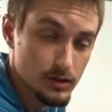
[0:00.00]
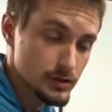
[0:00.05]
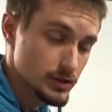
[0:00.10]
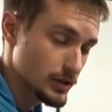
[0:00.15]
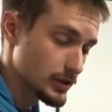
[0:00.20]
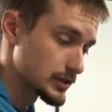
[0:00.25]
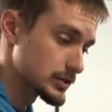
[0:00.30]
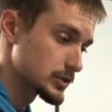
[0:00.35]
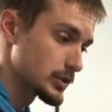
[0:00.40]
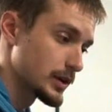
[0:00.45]

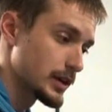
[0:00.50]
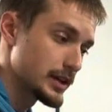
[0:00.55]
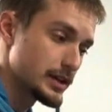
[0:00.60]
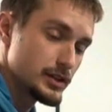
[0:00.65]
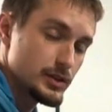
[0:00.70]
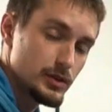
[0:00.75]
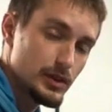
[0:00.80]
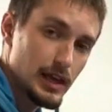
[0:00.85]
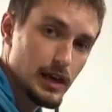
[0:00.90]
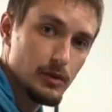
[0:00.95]
So let's go ahead
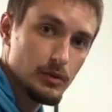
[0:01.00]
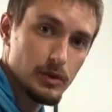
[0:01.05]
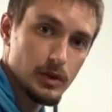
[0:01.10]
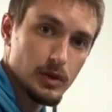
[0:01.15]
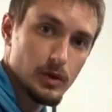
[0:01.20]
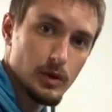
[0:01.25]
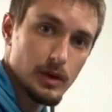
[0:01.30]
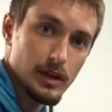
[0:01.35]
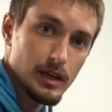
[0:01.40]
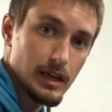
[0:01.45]
and do that really
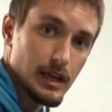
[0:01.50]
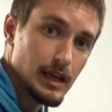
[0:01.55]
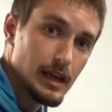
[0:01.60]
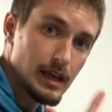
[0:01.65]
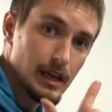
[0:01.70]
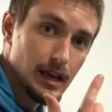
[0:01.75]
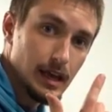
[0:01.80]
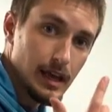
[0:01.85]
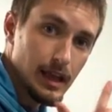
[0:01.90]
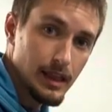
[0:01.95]
quick
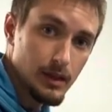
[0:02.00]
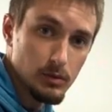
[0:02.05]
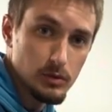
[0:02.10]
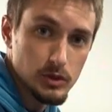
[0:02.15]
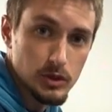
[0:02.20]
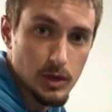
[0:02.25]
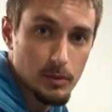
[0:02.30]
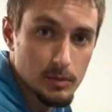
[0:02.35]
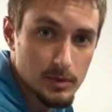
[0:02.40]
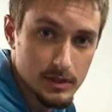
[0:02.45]
and then we'll
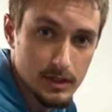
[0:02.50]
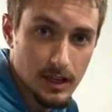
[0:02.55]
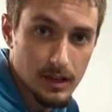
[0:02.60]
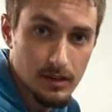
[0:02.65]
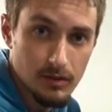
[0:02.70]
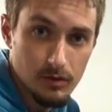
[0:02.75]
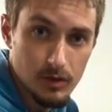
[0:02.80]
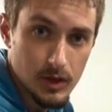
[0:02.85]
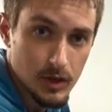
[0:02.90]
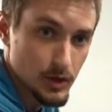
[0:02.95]
jump inside
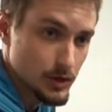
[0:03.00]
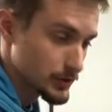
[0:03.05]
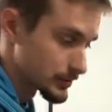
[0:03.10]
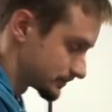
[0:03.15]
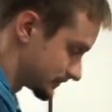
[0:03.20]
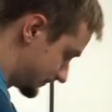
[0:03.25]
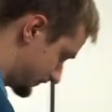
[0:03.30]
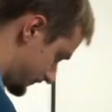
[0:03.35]
the vehicle.